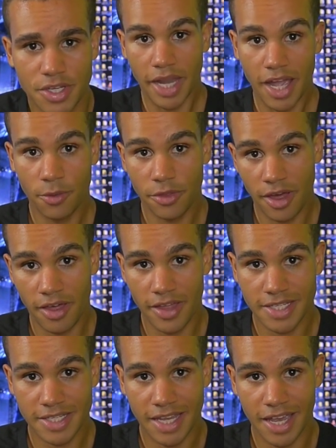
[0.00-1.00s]
Now, with all
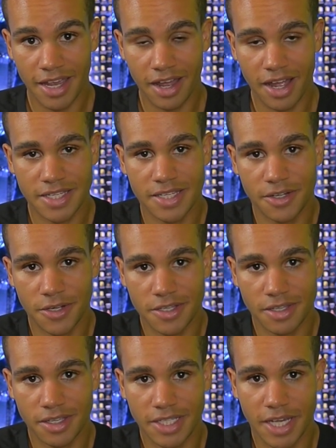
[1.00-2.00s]
that said, I
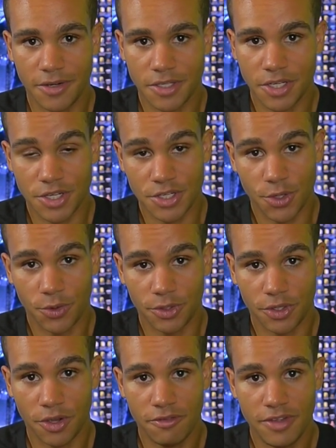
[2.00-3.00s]
seriously doubt TJ's going
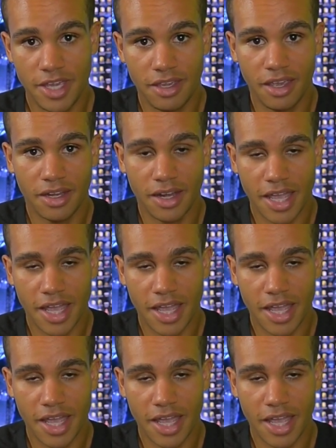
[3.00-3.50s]
to go vegan,